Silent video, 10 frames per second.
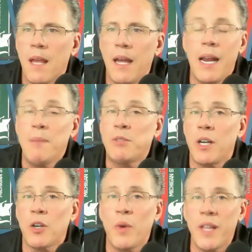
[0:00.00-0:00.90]
And I'm
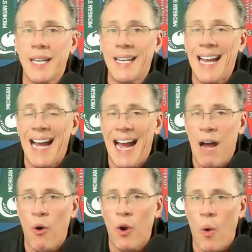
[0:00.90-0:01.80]
talking within an
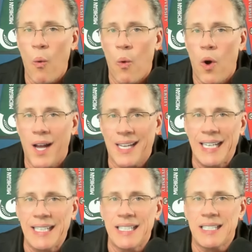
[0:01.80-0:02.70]
hour
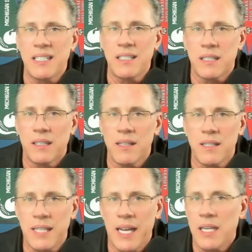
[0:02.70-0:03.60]
walking distance of the
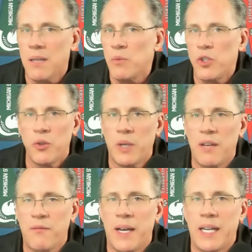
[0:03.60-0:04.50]
stadium. You
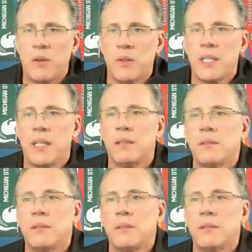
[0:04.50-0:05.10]
can't find a hotel.